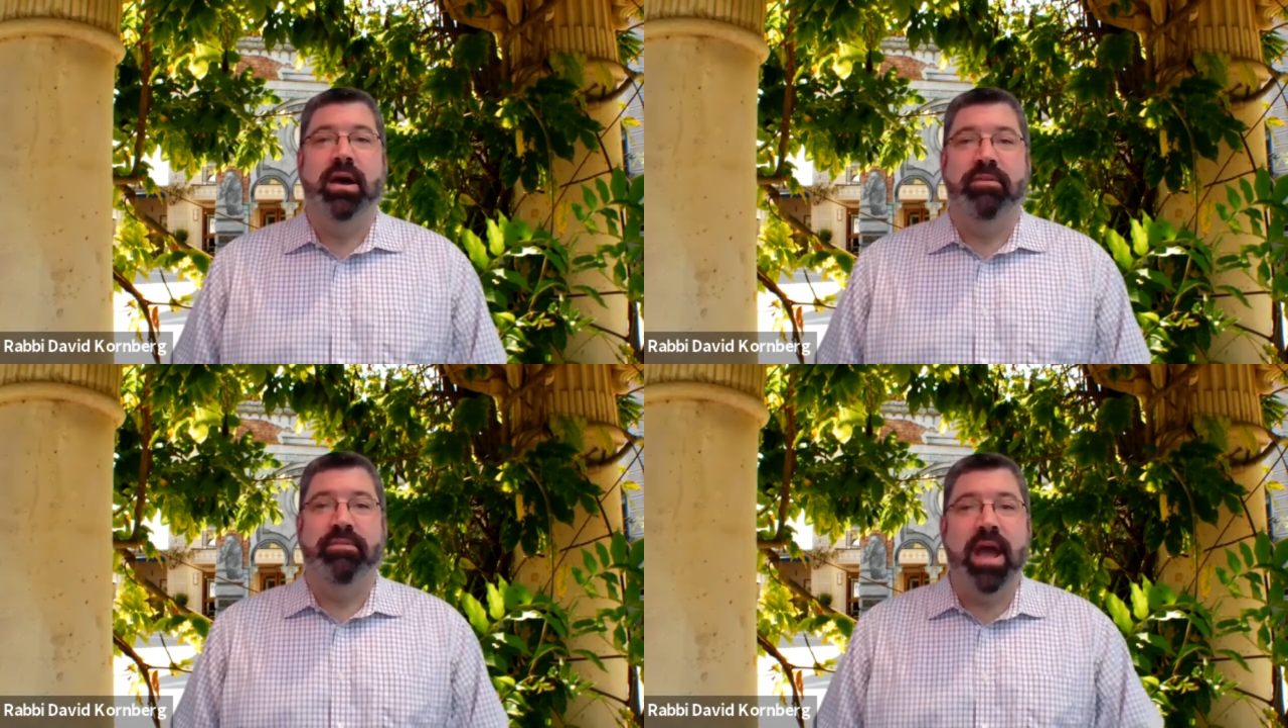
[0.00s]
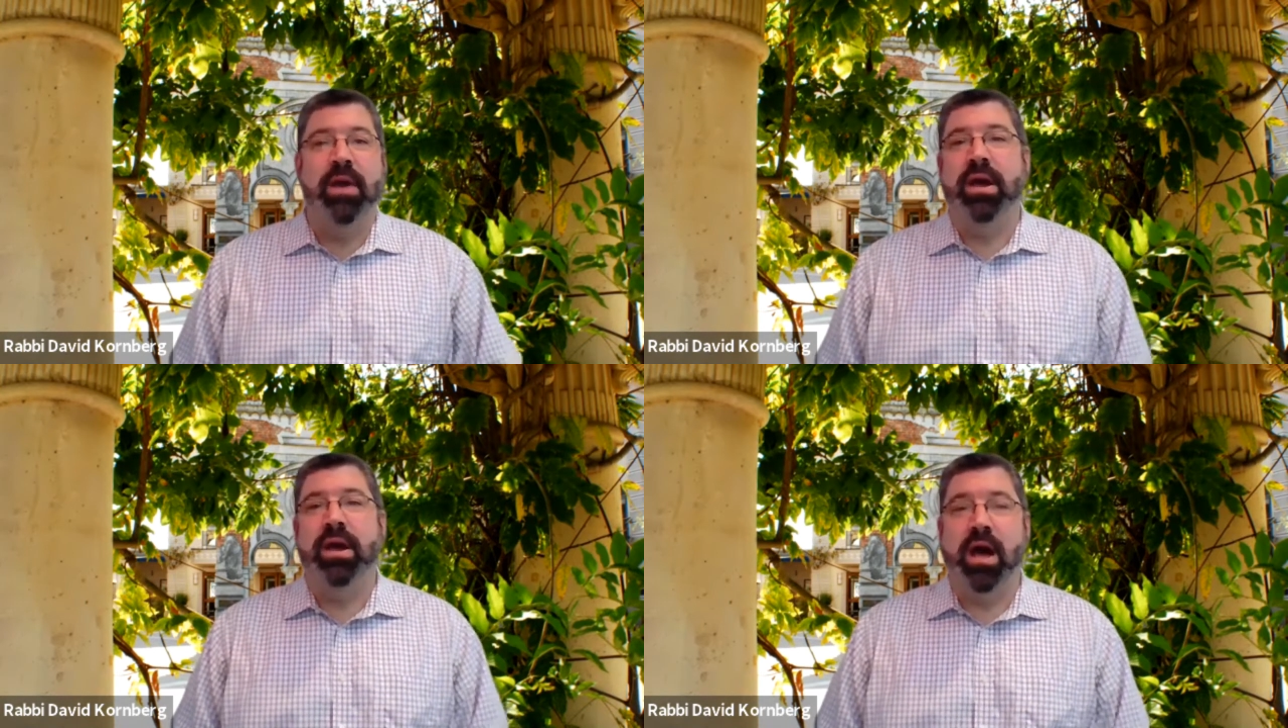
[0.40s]
of
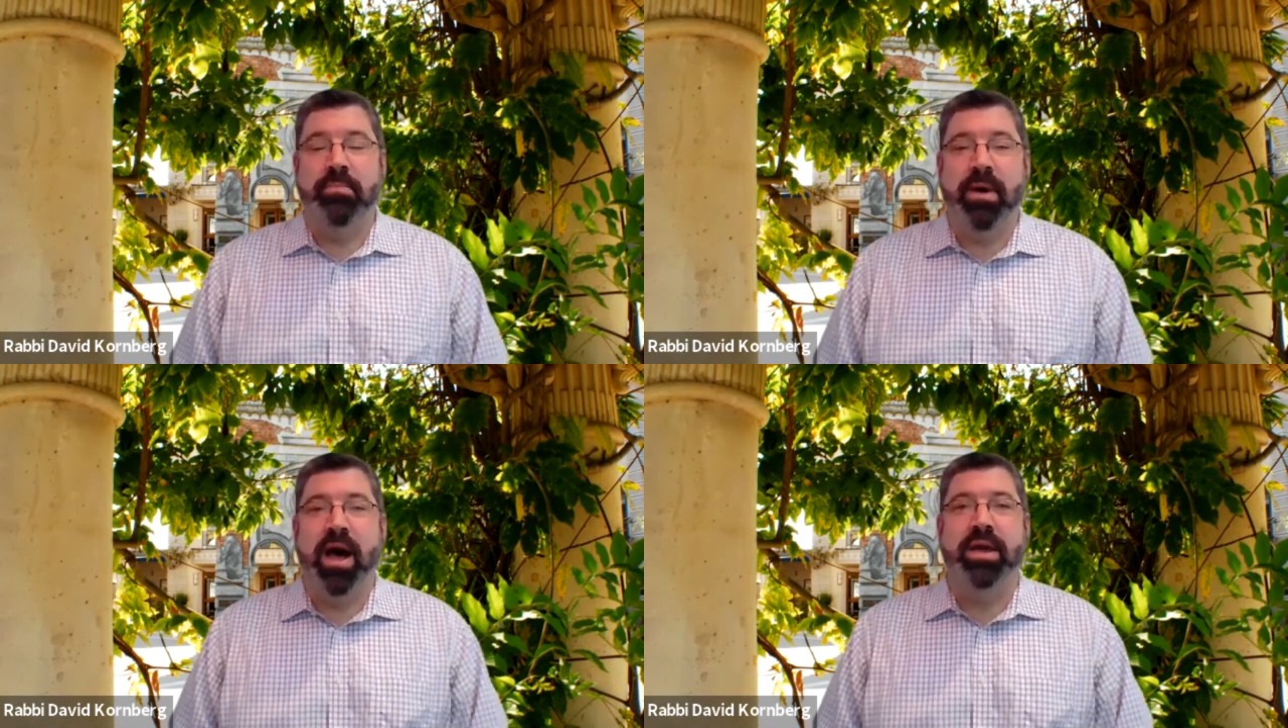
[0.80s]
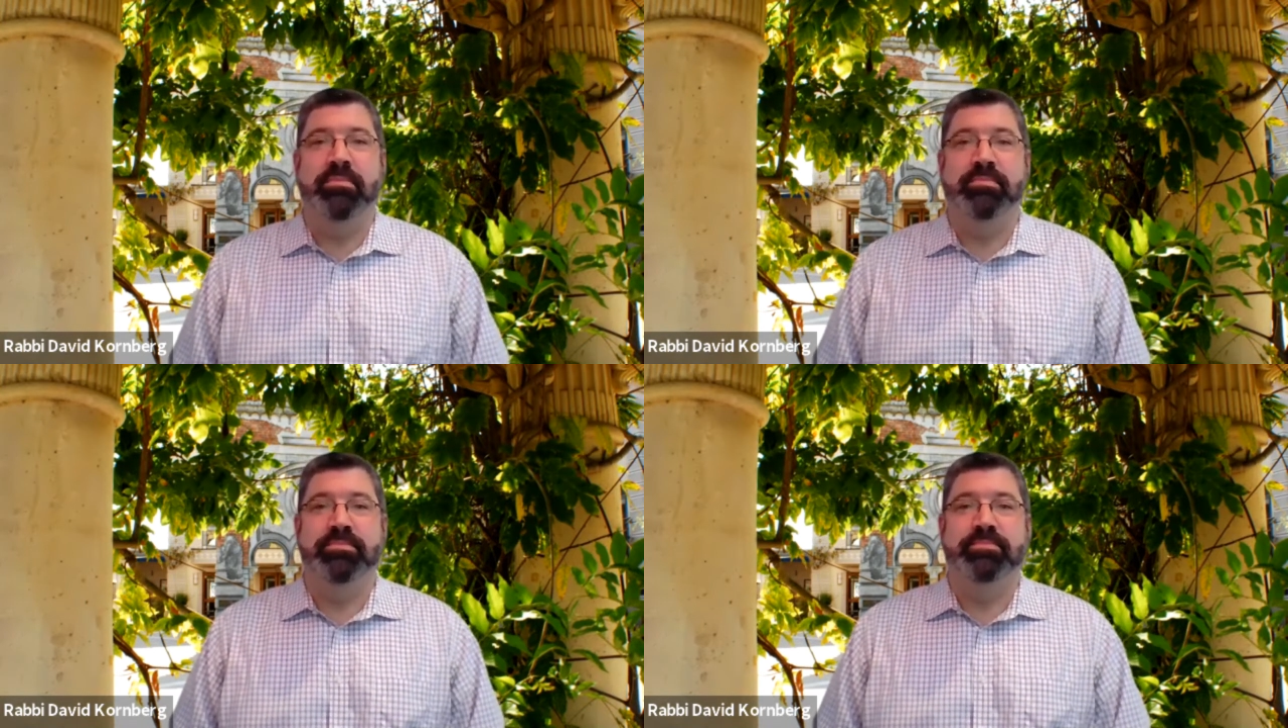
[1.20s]
Erech Apayim.
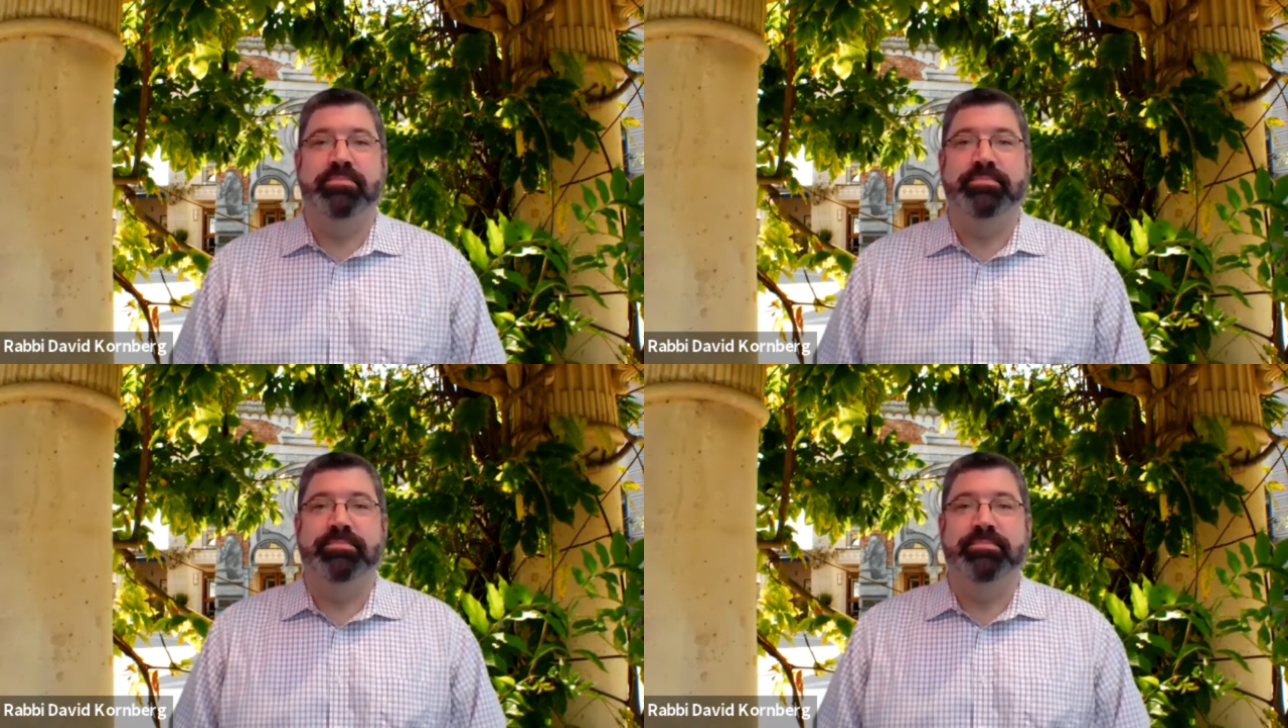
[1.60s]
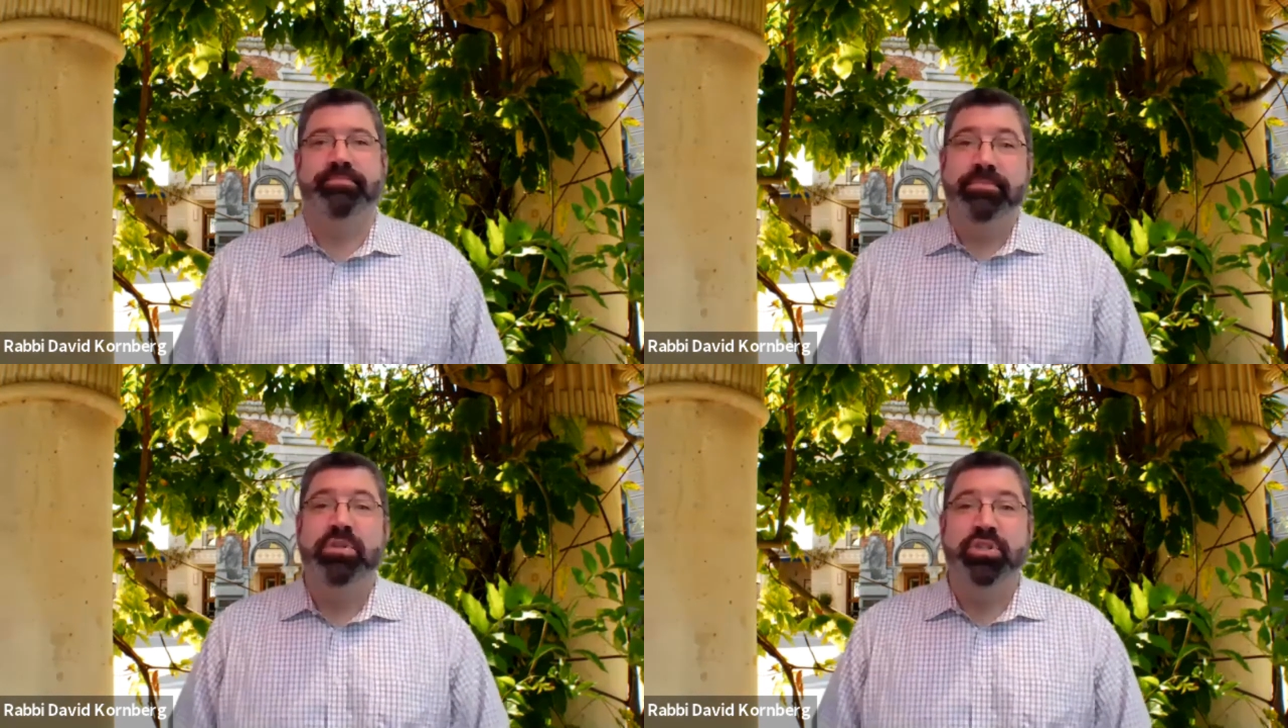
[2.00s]

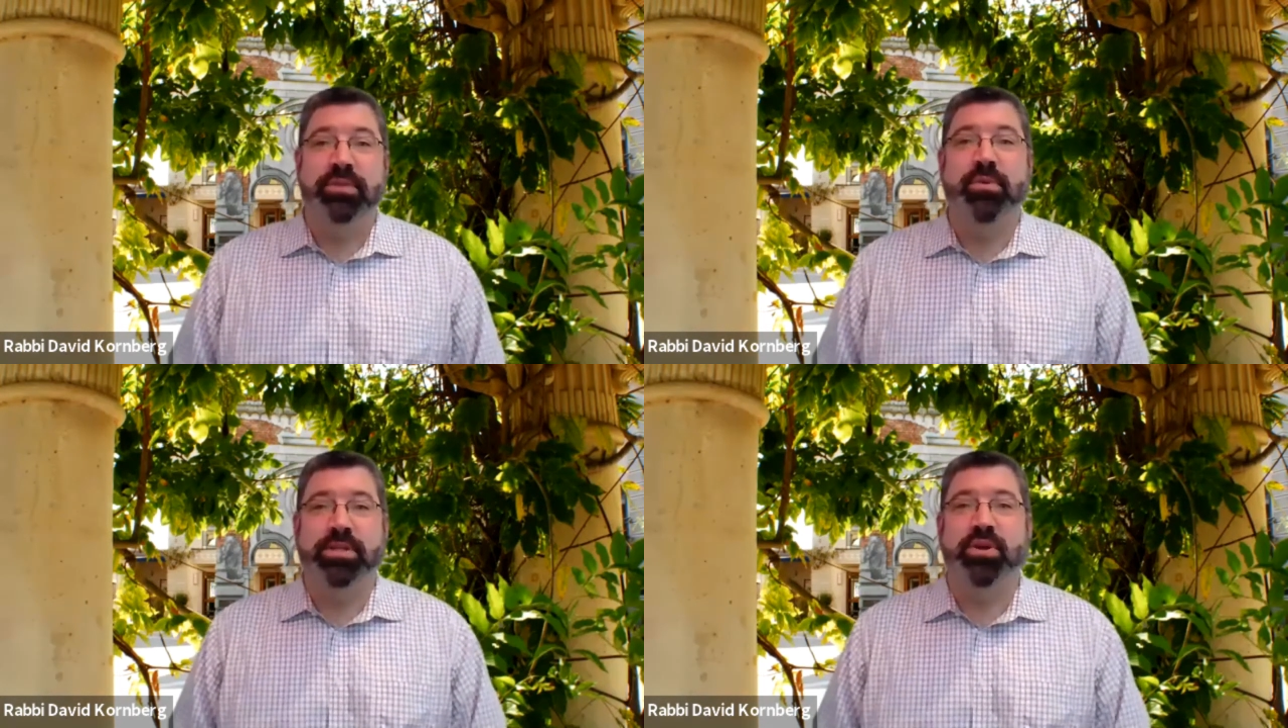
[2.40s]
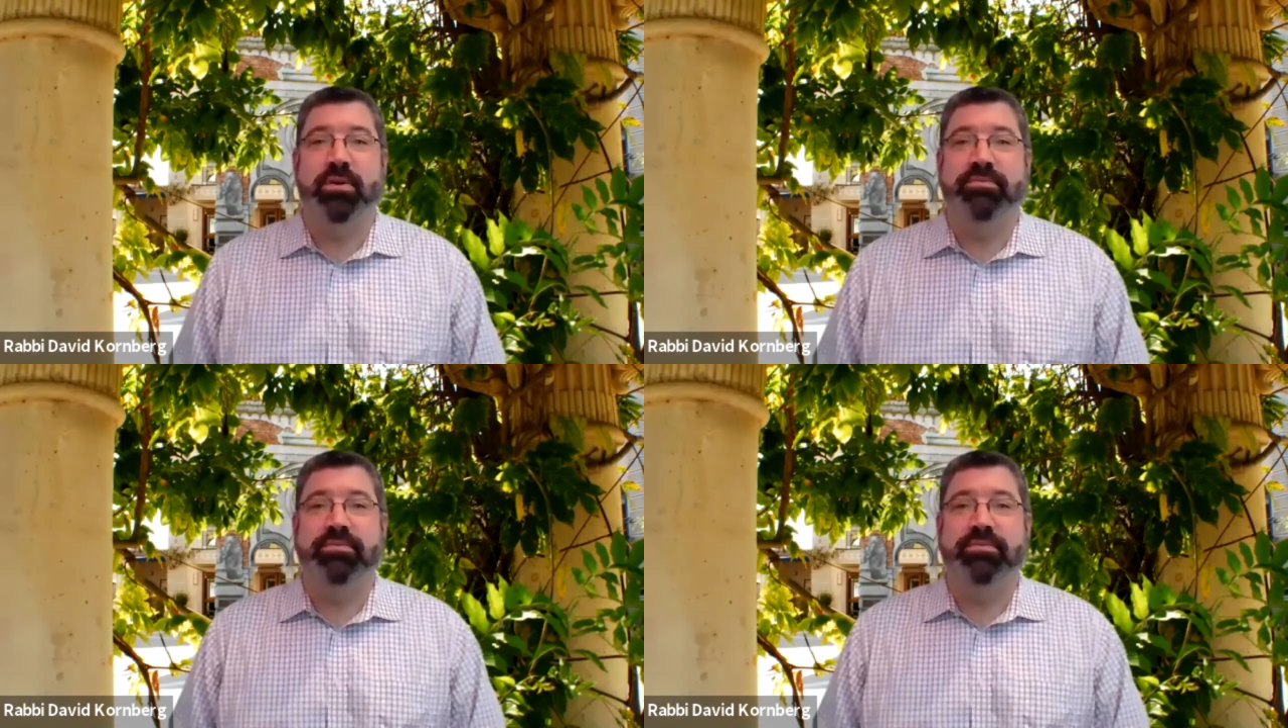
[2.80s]
Shavua Tov.